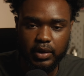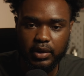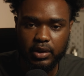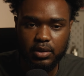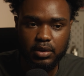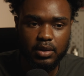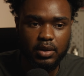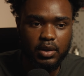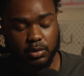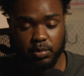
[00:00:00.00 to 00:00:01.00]
very good.
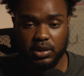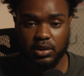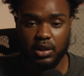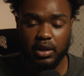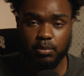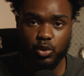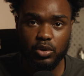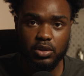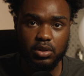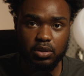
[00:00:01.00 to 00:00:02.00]
It spreads the light more
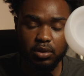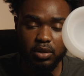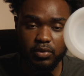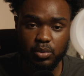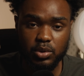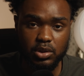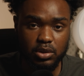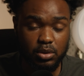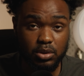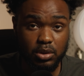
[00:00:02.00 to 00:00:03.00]
than if you were
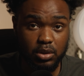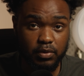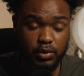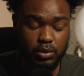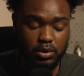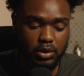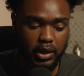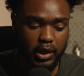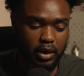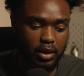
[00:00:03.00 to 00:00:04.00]
just using a diffuser,
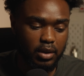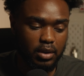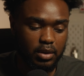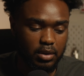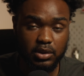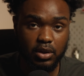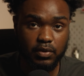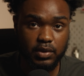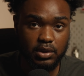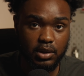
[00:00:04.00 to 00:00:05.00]
and it
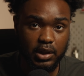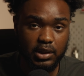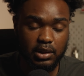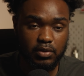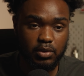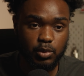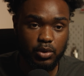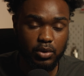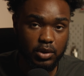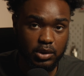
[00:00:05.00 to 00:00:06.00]
softens the light even
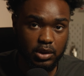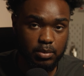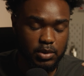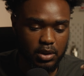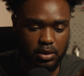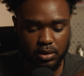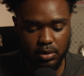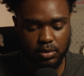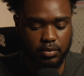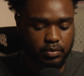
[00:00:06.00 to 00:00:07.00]
more on the subject.
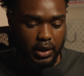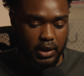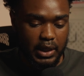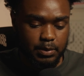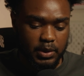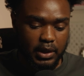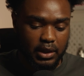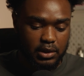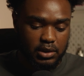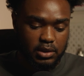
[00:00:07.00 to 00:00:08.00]
So, and last but
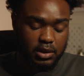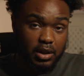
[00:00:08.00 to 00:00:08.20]
not least, to